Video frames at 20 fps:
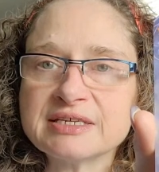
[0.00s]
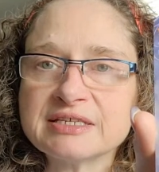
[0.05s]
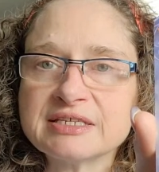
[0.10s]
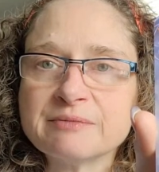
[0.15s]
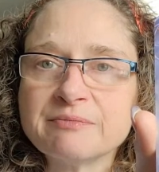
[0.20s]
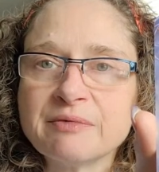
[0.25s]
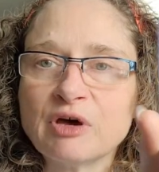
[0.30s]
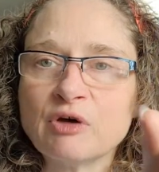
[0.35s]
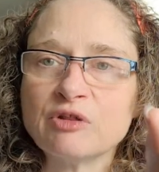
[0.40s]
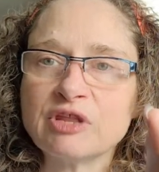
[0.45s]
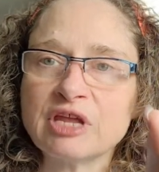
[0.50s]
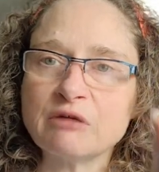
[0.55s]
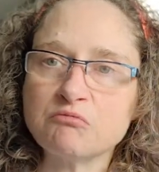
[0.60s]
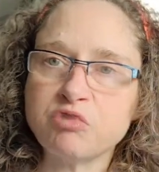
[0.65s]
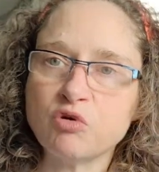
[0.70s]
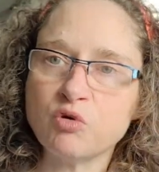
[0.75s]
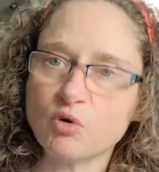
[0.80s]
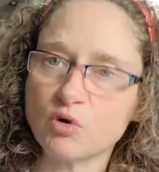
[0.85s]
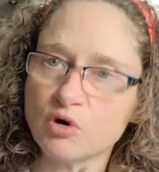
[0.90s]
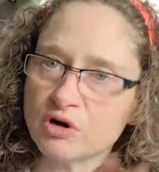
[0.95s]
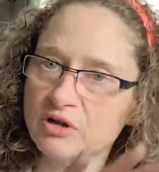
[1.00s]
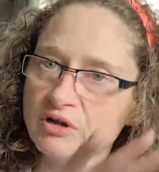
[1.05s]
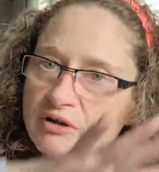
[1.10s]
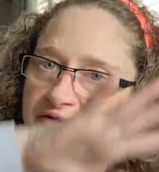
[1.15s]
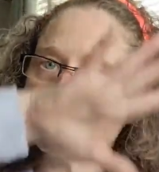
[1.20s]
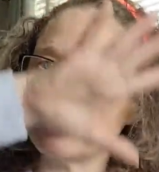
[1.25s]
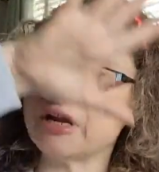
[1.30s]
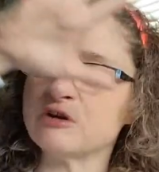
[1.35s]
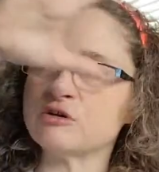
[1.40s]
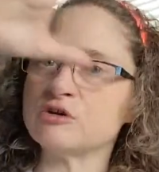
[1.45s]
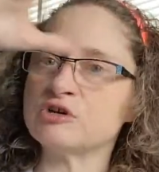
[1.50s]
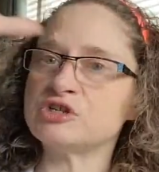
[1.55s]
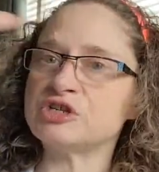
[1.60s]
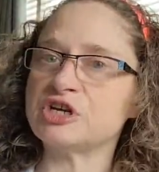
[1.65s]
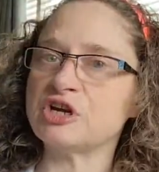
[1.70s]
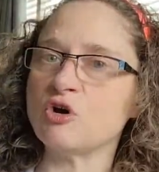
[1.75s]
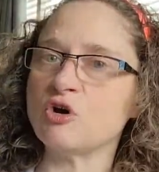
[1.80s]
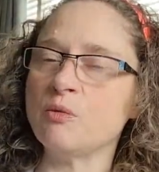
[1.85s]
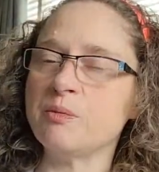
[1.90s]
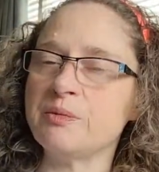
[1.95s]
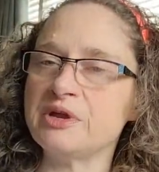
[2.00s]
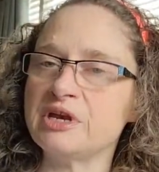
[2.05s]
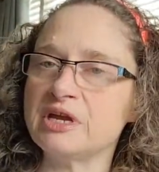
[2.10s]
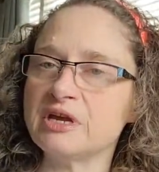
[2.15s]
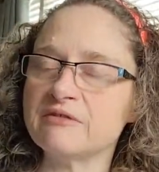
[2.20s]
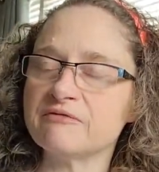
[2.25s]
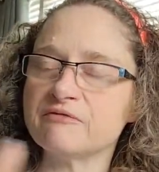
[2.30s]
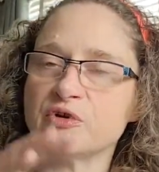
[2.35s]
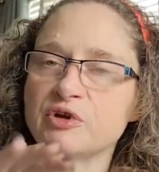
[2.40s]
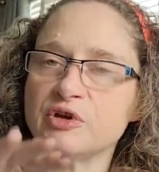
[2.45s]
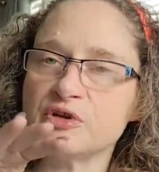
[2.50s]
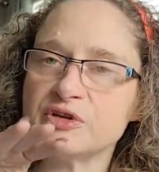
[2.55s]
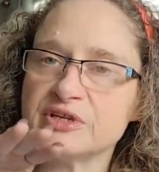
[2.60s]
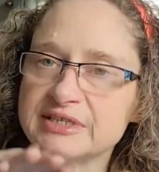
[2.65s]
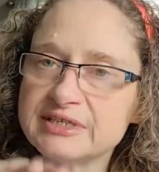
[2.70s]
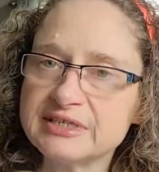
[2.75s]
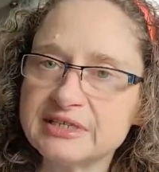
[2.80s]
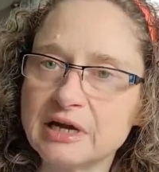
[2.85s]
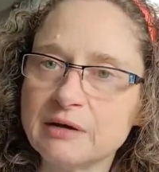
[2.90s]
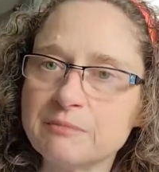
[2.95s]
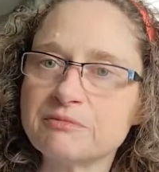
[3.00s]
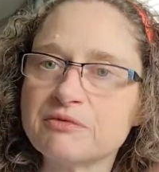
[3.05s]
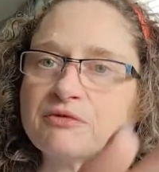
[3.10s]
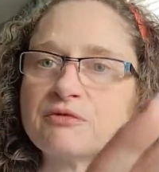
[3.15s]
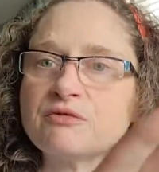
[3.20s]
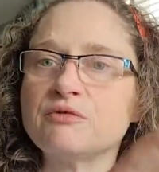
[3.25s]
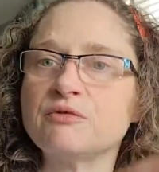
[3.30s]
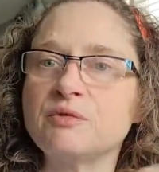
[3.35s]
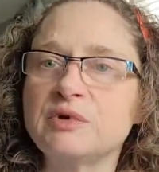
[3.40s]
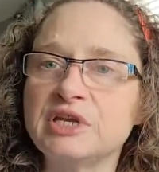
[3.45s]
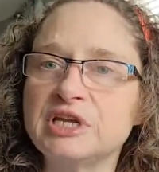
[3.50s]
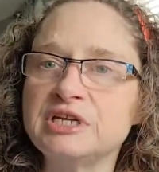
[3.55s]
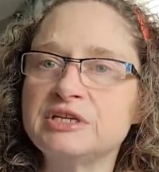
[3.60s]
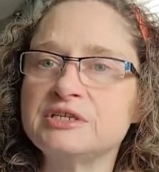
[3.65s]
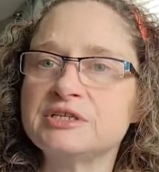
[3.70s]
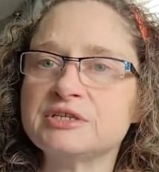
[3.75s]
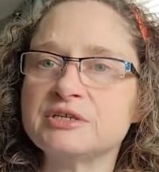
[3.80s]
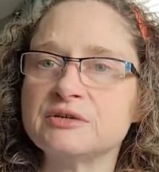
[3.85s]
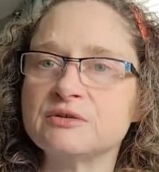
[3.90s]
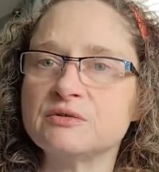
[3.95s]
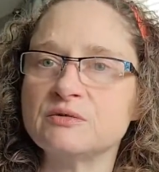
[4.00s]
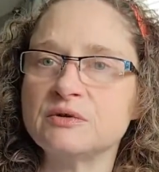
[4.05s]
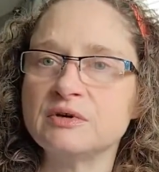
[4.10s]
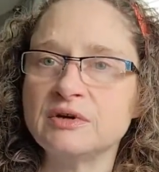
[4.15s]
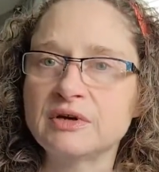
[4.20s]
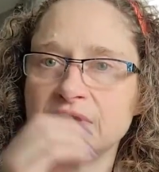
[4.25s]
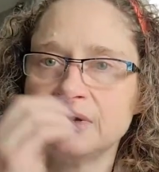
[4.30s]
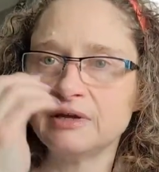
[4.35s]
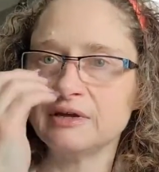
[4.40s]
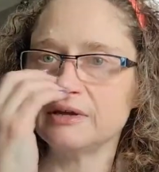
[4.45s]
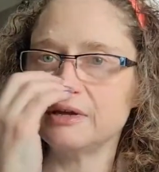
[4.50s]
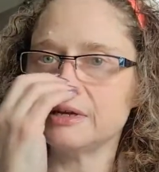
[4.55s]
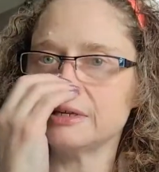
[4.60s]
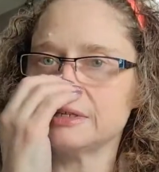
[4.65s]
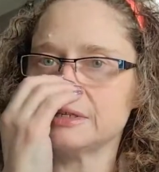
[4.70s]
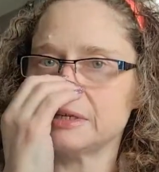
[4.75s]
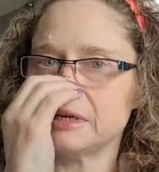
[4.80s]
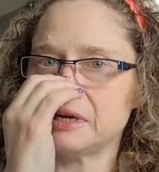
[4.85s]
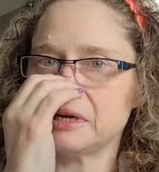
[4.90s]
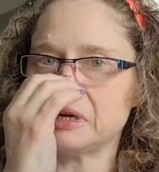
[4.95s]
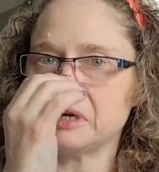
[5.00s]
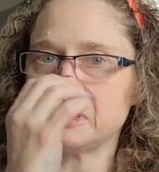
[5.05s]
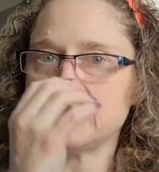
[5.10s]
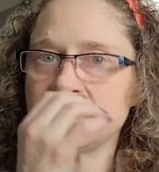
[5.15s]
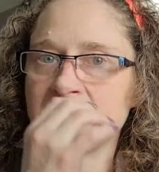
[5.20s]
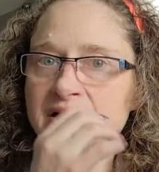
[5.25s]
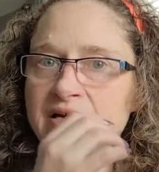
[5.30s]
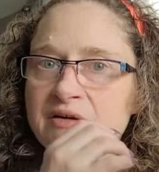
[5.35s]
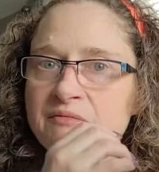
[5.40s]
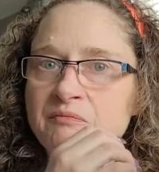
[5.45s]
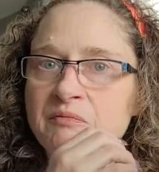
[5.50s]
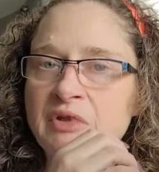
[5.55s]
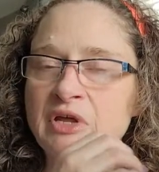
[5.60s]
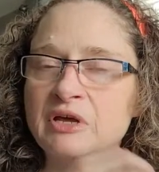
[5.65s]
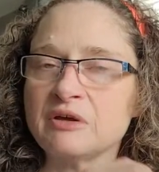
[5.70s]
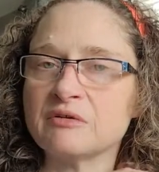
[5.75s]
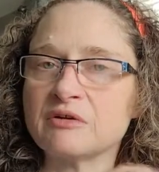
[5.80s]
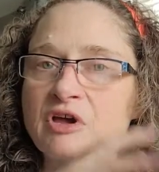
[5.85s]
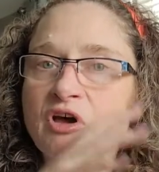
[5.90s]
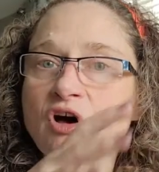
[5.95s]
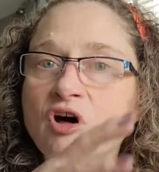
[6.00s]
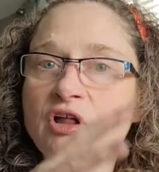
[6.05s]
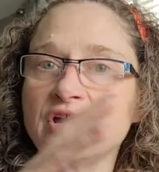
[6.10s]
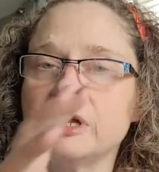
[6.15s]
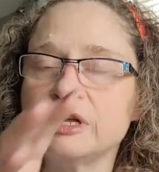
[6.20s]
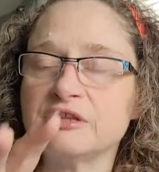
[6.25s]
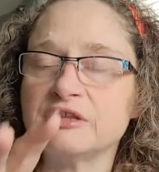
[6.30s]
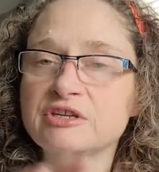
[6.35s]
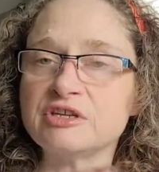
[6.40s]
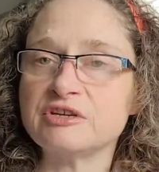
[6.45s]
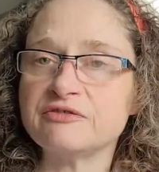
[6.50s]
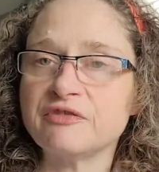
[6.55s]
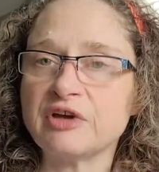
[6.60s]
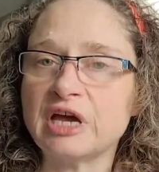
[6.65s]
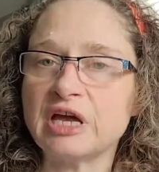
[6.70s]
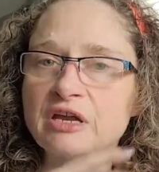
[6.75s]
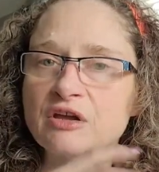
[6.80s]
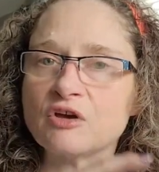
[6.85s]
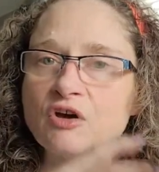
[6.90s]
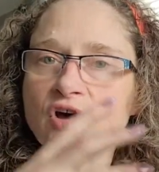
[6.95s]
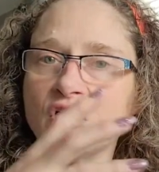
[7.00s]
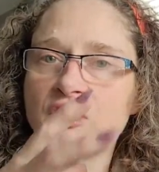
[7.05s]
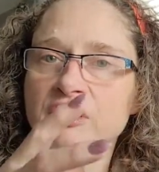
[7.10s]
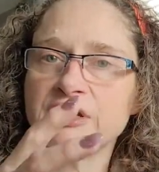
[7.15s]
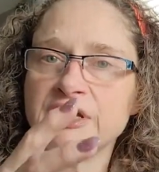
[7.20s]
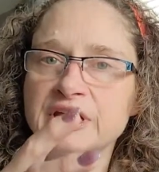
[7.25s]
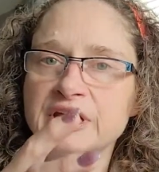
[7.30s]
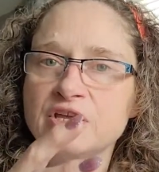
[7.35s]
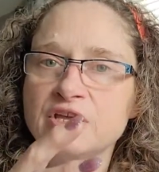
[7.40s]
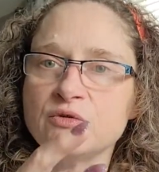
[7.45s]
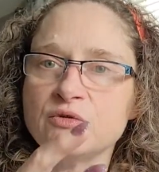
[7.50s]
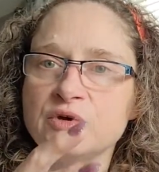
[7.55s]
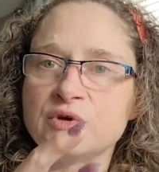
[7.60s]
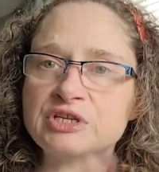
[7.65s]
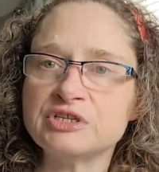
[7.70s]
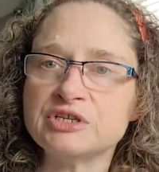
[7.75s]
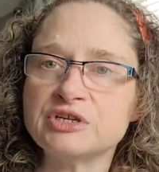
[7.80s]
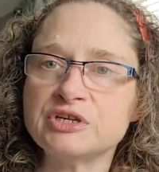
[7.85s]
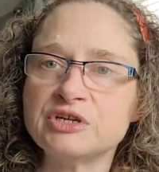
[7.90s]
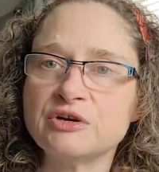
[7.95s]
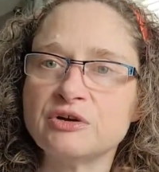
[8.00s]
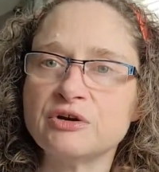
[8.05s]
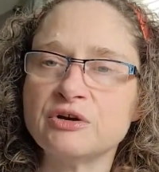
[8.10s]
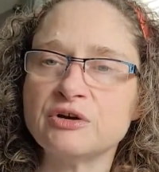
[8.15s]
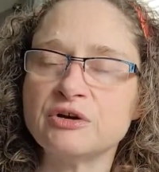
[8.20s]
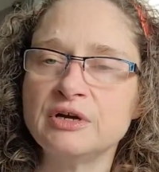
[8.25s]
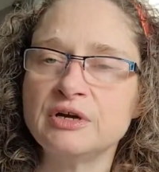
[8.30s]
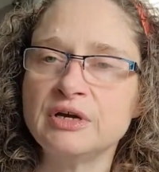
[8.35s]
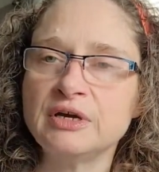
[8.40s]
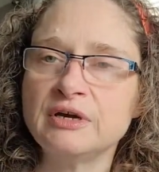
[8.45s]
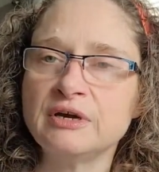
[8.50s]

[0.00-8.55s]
It's about that portal of energy opening for you to step through and into. You see, calling the divine, calling you into your